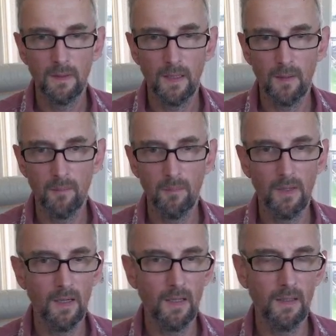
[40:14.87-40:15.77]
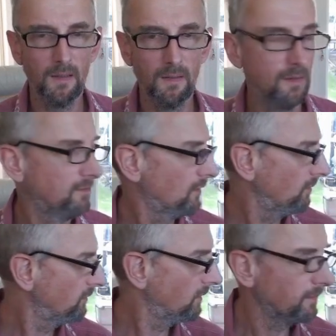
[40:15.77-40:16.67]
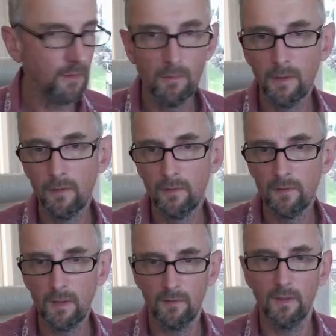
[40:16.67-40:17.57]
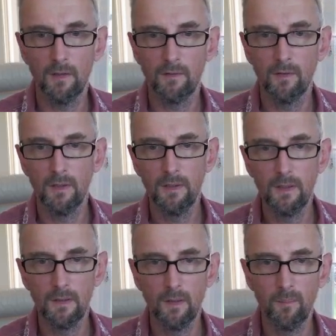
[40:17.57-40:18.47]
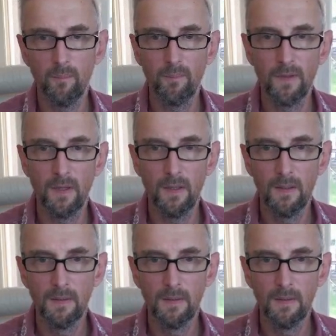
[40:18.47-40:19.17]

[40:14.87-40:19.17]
and this copter I'm going to run on 6S. So I think that the